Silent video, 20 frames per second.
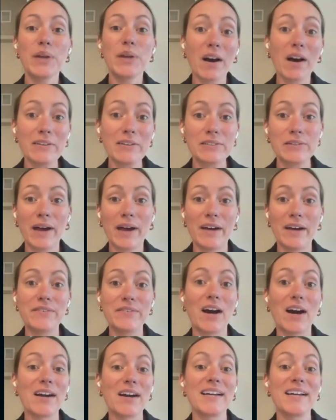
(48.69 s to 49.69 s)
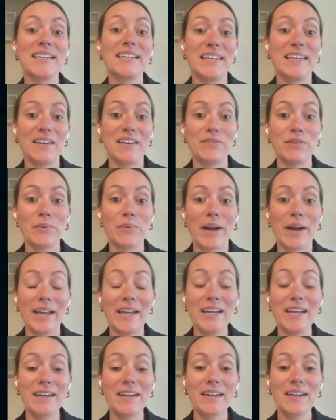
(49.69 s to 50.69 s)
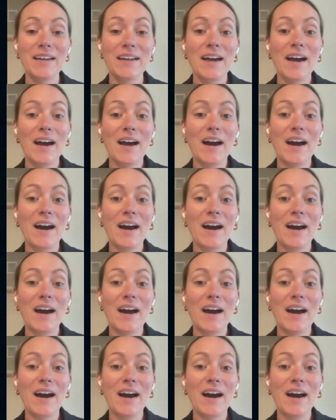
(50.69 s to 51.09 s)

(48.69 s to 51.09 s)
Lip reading: We also have our giveaway.